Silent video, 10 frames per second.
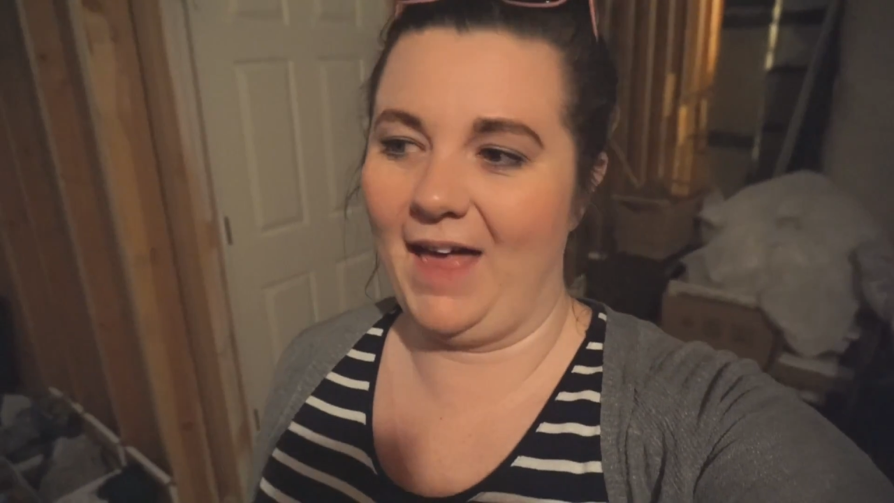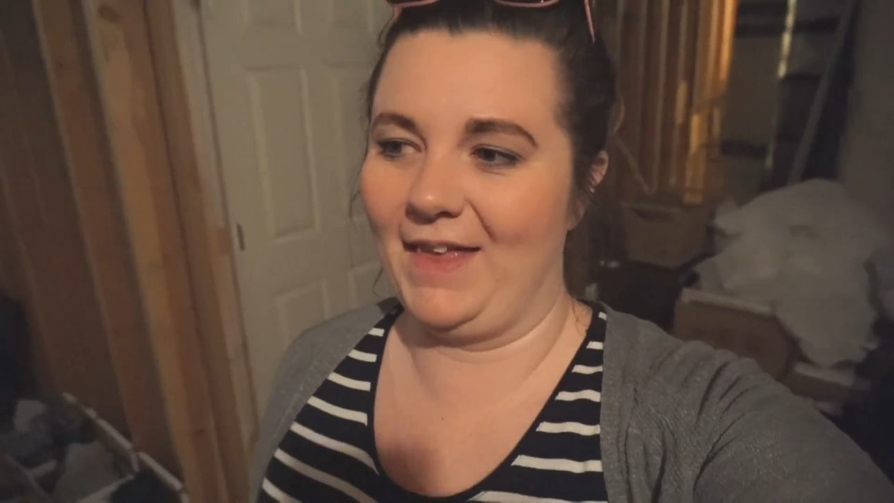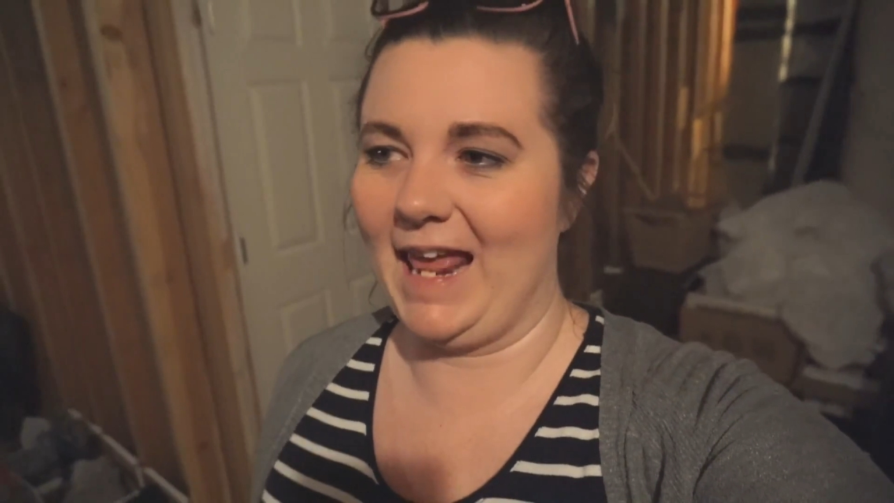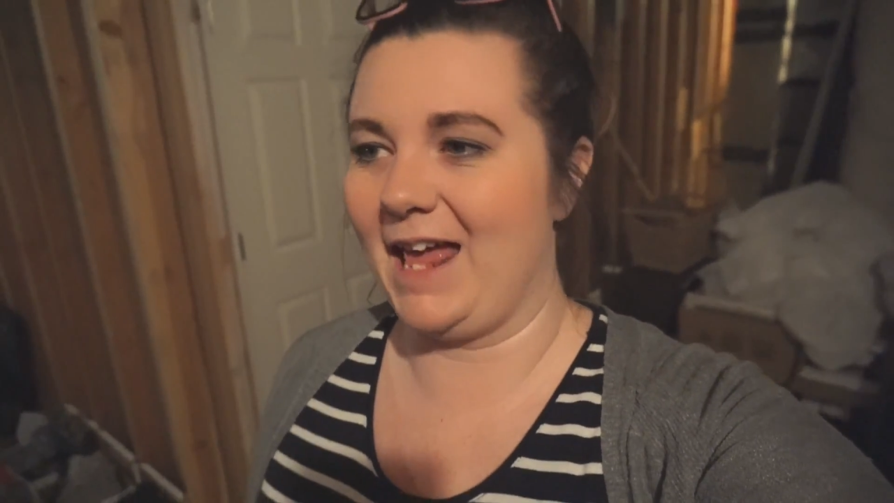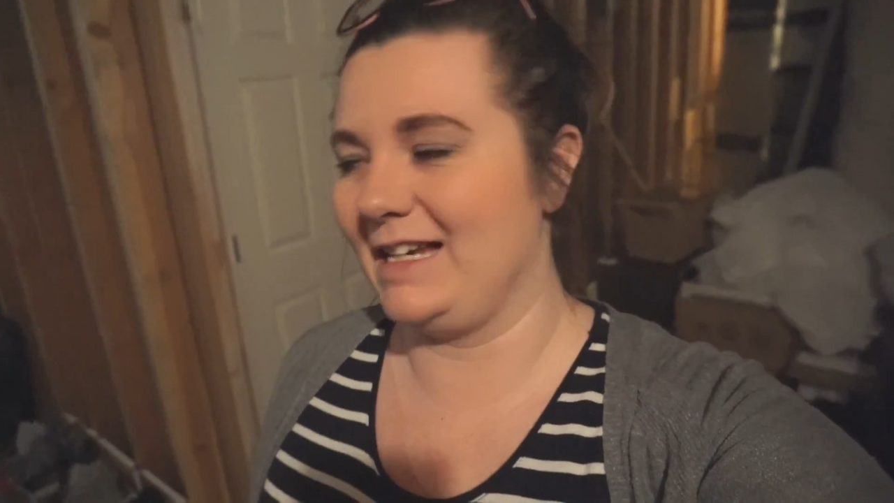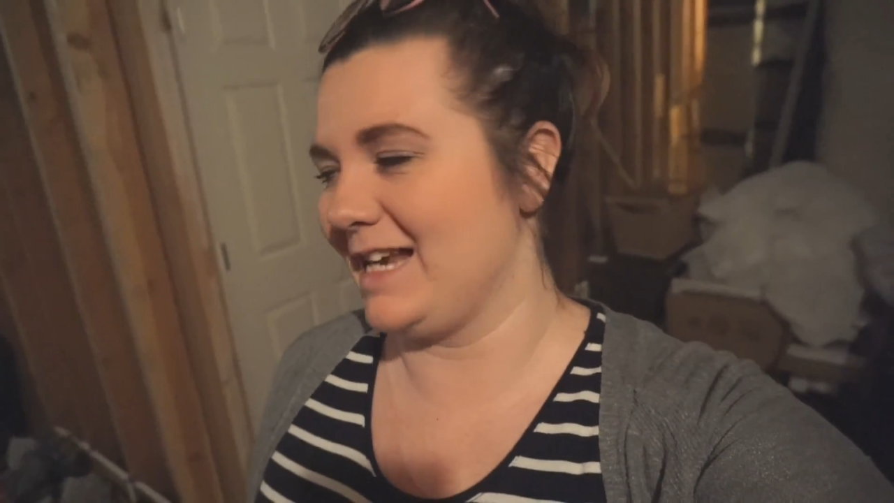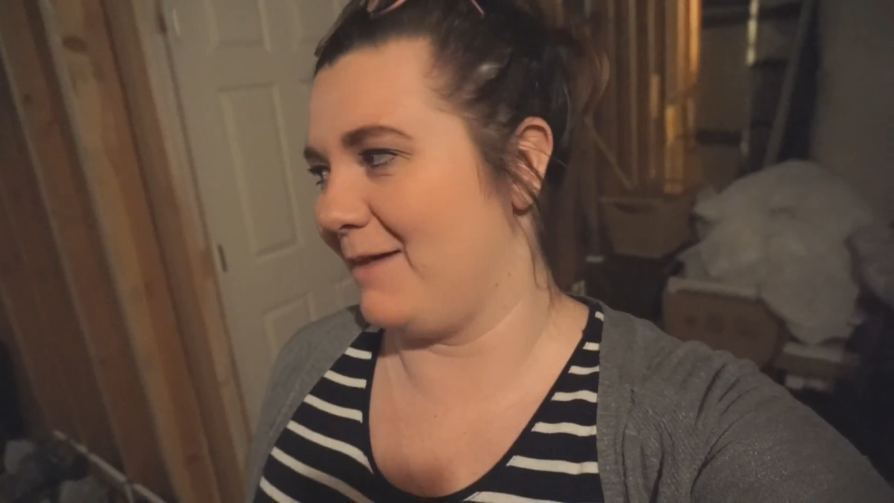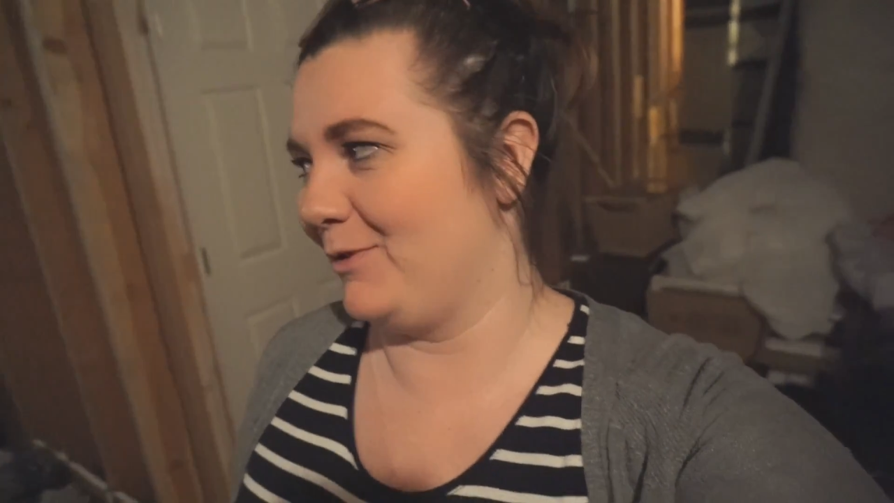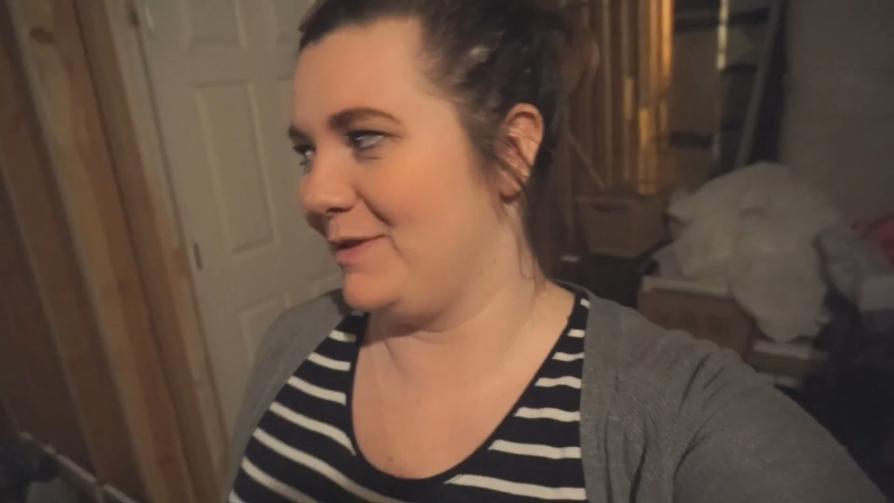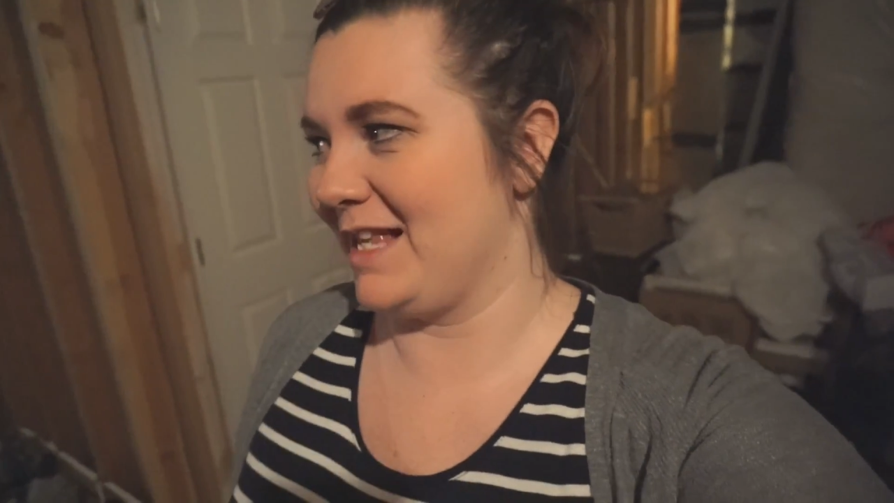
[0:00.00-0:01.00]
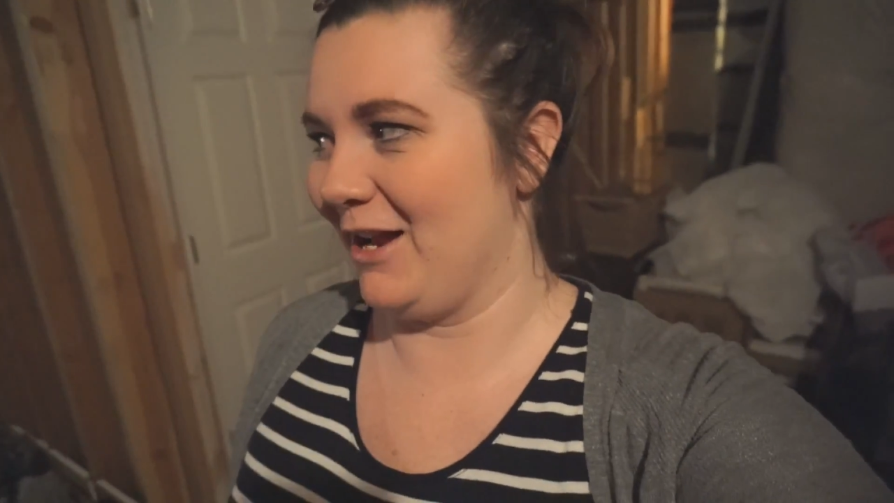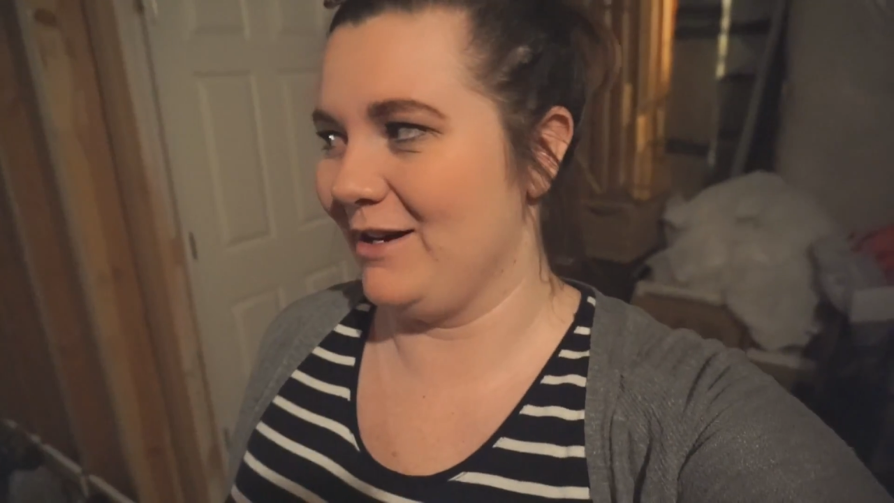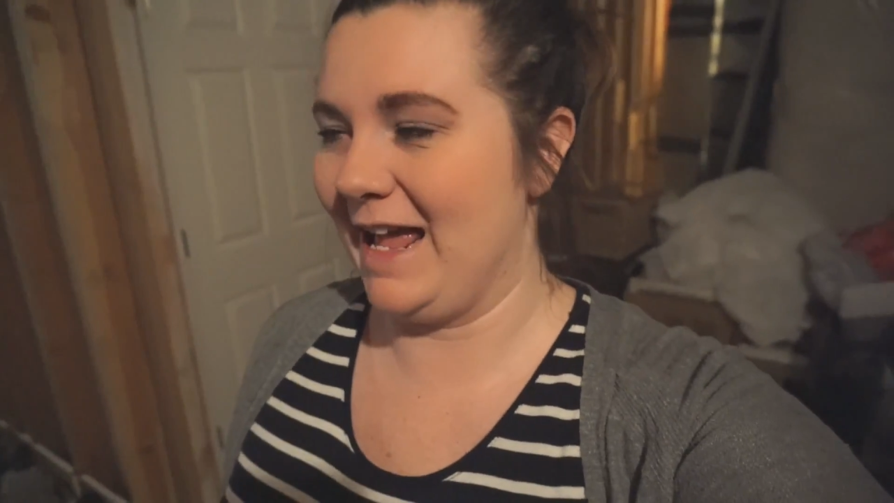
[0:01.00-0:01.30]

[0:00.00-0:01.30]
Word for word: And then anytime you'd say her